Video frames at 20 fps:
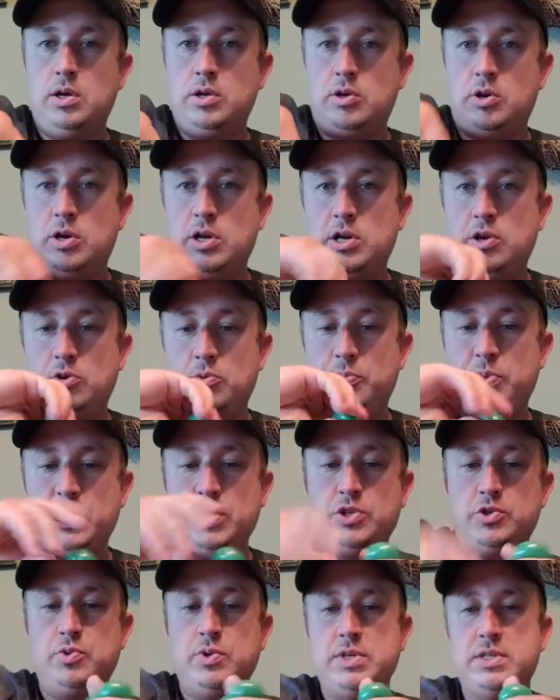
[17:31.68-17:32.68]
turn it into a
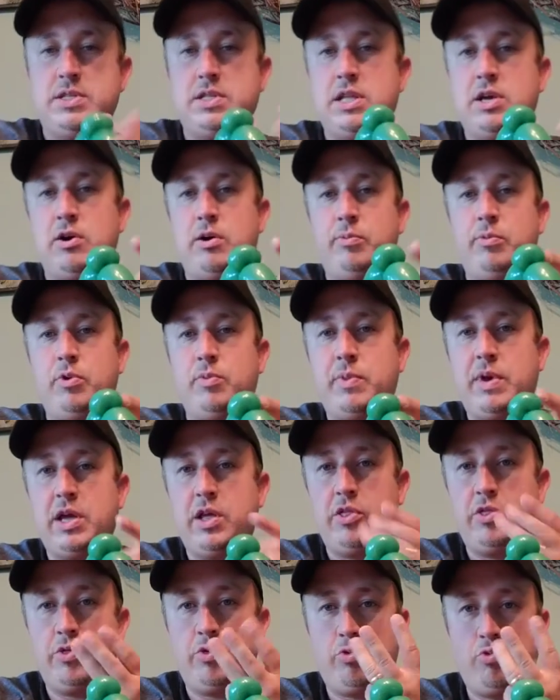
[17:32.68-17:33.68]
pinch twist. Now I'm going to
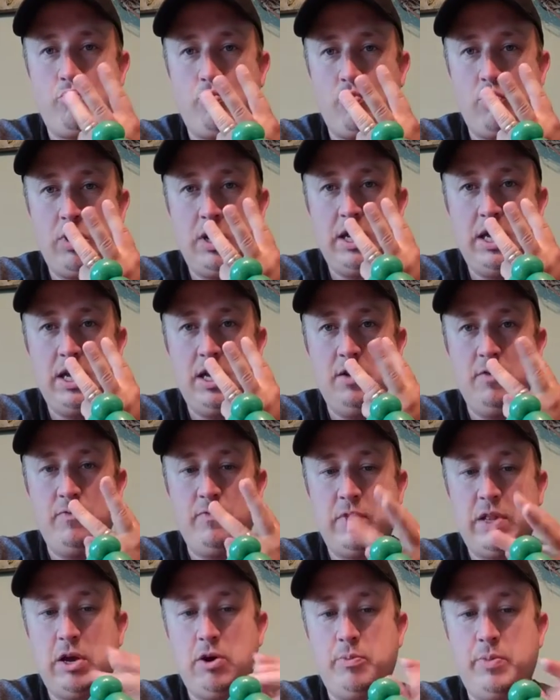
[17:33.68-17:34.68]
make 3
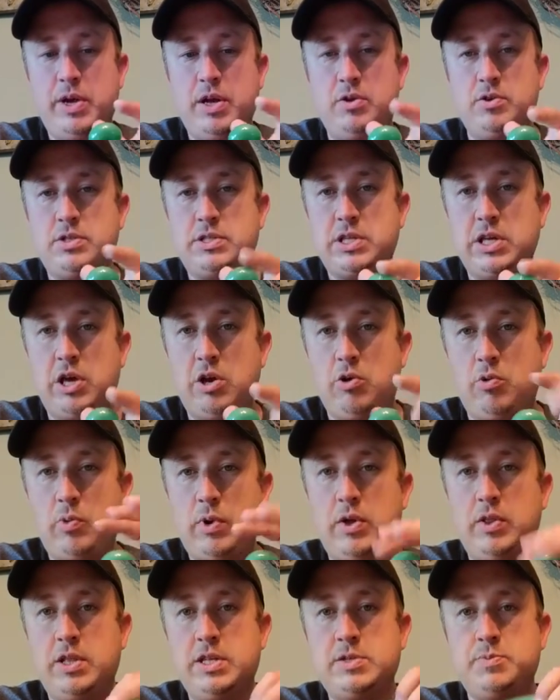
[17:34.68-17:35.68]
flower petals to go
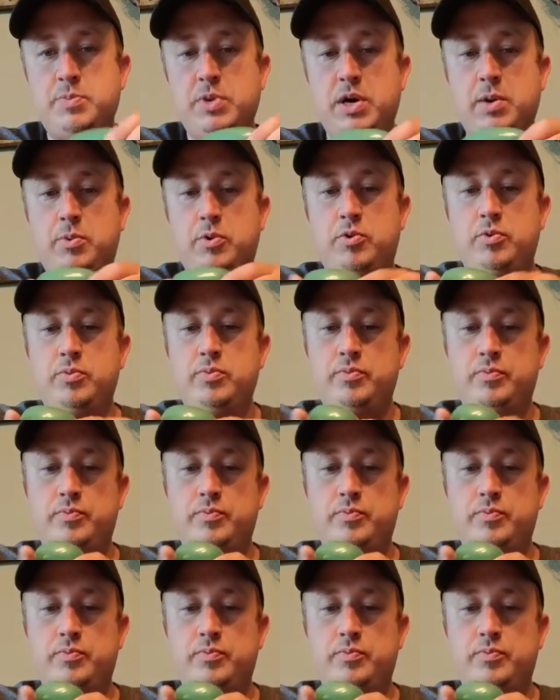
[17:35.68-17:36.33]
around this bubble.